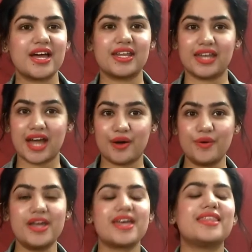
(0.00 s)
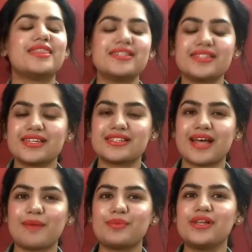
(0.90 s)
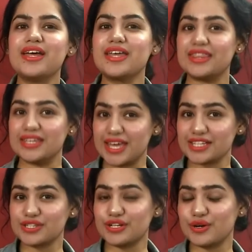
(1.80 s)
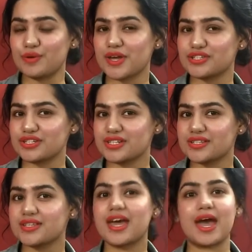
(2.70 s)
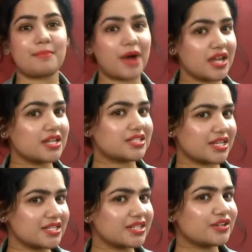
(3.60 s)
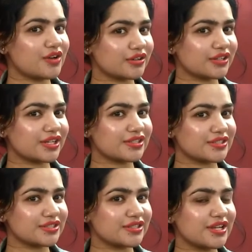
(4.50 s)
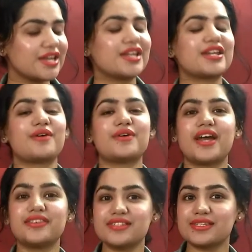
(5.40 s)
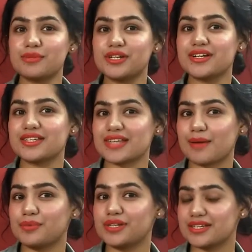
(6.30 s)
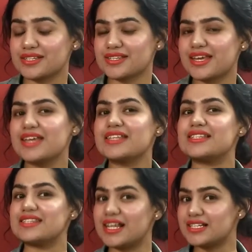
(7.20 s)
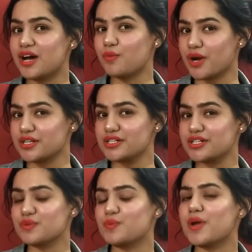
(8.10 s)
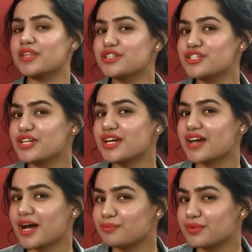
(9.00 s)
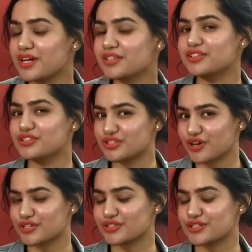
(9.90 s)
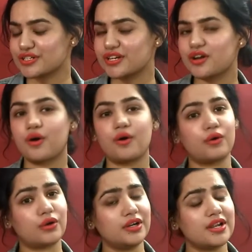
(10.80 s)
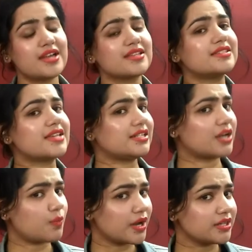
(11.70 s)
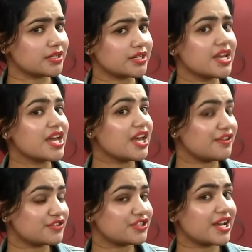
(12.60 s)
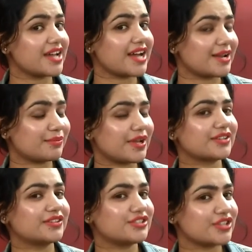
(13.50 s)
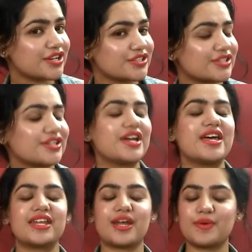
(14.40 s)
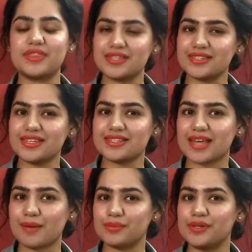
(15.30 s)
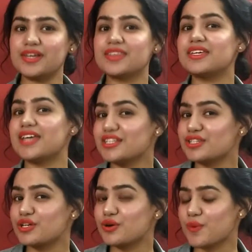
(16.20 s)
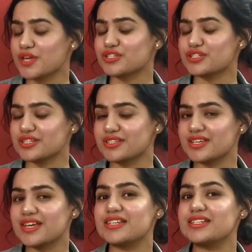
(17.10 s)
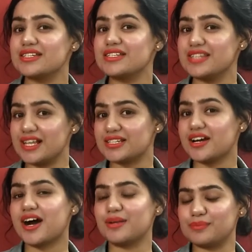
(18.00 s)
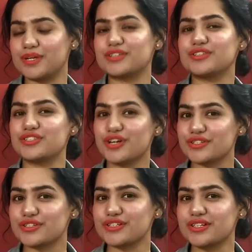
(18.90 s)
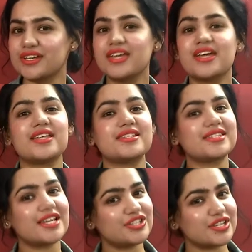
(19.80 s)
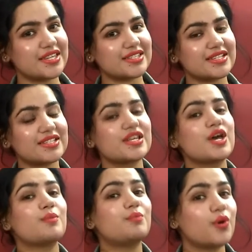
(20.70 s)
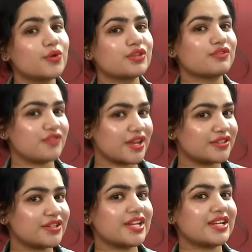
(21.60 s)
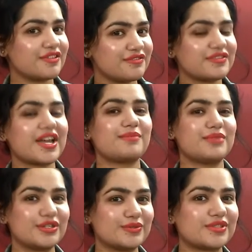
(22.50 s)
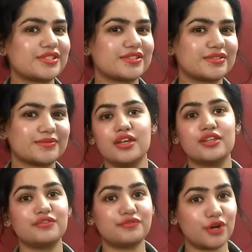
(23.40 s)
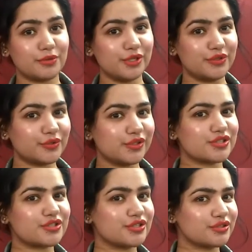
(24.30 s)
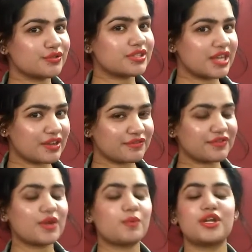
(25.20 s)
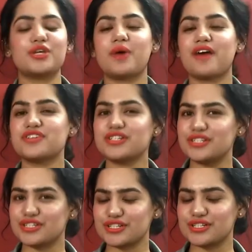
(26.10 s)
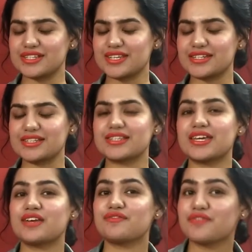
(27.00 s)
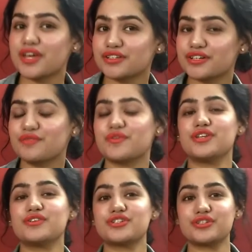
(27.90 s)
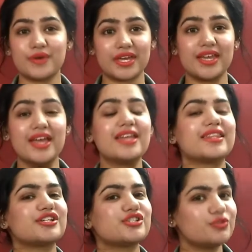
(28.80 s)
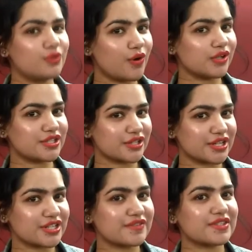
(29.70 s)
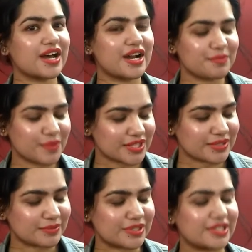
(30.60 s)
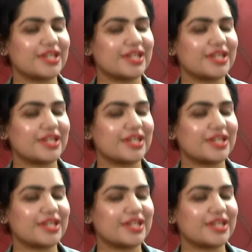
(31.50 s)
Now, in this example, the yes or no question is, am I attending the congregation? Now, another similar example is, Zelda wondered whether she had unplugged the charger, or Zelda wondered if she had unplugged the charger. Now, in this example, the yes or no question is, did Zelda unplug the charger? In such cases, both whether and if can be used. The formal rule is to use if when you have a conditional sentence and whether when you're showing that two alternatives are possible.